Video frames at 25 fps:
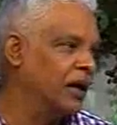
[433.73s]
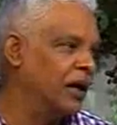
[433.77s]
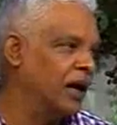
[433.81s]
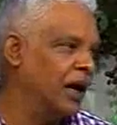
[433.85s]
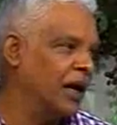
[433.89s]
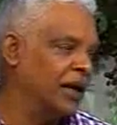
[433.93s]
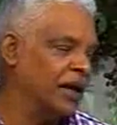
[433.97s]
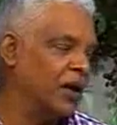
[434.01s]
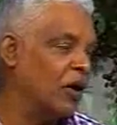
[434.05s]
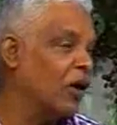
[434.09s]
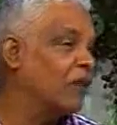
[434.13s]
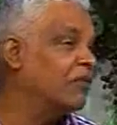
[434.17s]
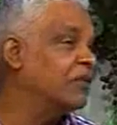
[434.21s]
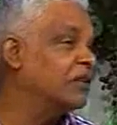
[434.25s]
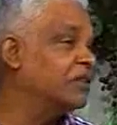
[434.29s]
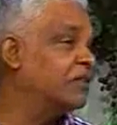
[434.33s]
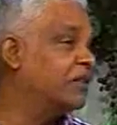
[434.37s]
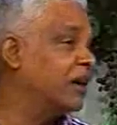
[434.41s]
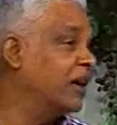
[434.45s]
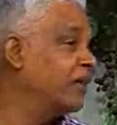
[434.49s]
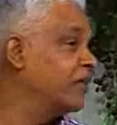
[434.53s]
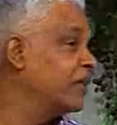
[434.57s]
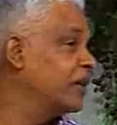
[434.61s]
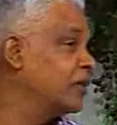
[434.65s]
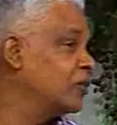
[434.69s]
and I always
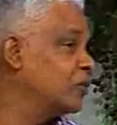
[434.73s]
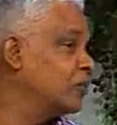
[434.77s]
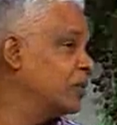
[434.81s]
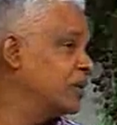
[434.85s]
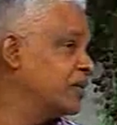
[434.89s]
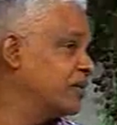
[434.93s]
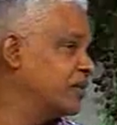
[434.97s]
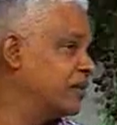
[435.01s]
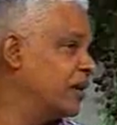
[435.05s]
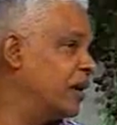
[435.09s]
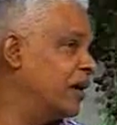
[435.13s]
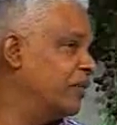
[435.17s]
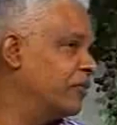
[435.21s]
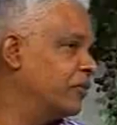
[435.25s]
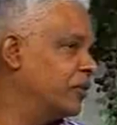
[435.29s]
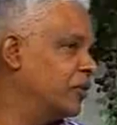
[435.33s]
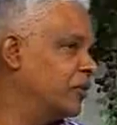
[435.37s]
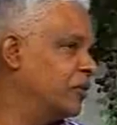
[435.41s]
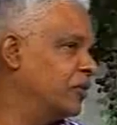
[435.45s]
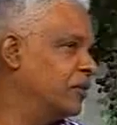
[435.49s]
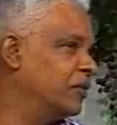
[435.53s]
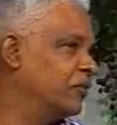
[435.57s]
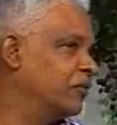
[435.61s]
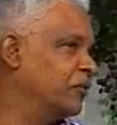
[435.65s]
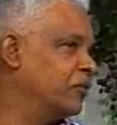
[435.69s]
drive that to my staff, you
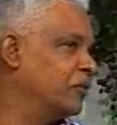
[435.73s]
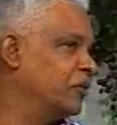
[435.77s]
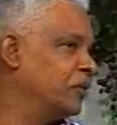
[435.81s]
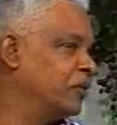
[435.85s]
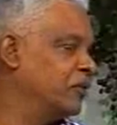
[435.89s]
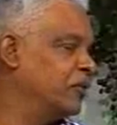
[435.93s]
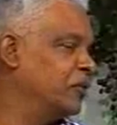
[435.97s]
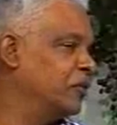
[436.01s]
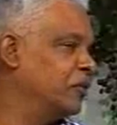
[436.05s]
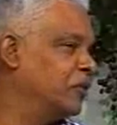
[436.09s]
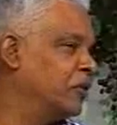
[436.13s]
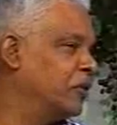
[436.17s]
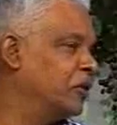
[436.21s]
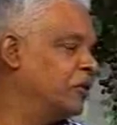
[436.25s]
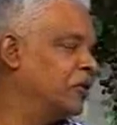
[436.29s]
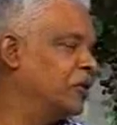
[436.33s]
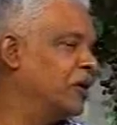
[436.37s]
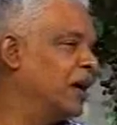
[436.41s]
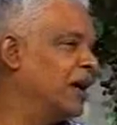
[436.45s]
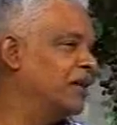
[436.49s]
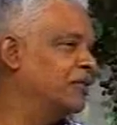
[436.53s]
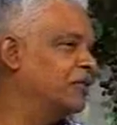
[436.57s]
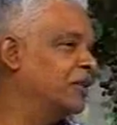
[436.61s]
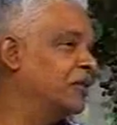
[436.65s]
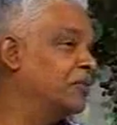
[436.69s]
know, if you
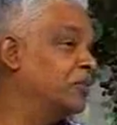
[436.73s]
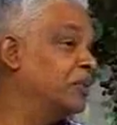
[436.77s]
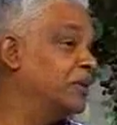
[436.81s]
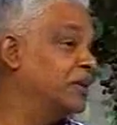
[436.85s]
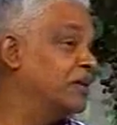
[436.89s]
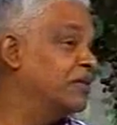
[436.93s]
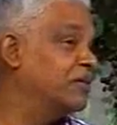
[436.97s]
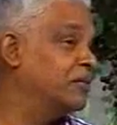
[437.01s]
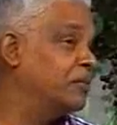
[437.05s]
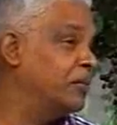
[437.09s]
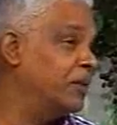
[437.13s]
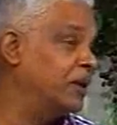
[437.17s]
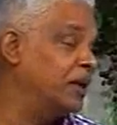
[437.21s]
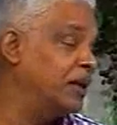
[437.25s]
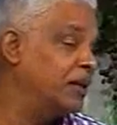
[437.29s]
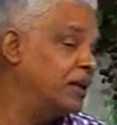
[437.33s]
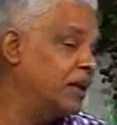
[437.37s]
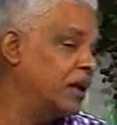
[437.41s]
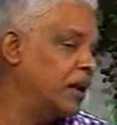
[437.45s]
guys have to be disciplined.